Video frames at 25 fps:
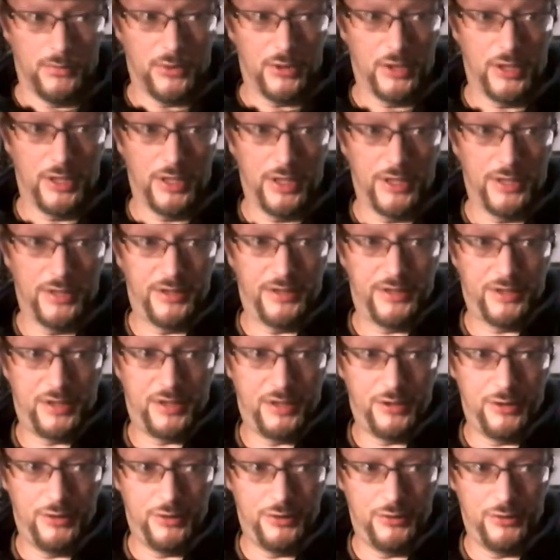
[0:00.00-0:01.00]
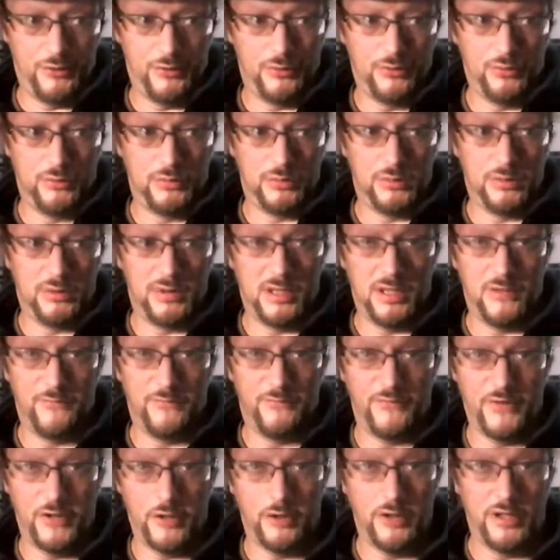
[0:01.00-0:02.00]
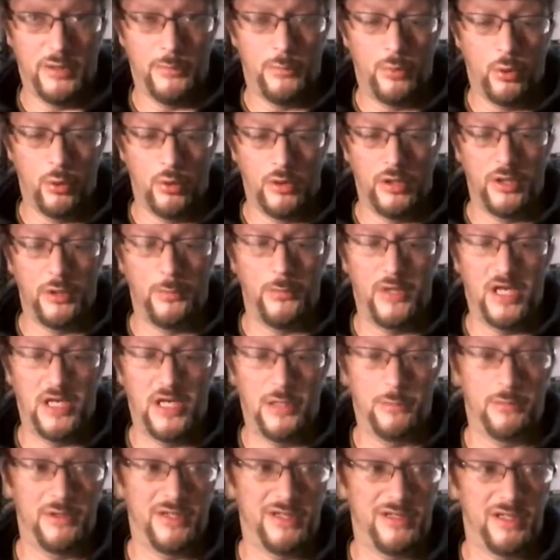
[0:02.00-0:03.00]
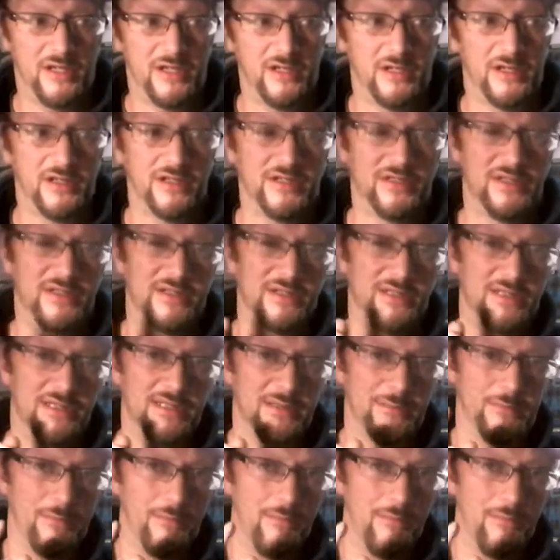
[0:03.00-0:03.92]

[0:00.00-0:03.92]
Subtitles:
But two, they're very important to me because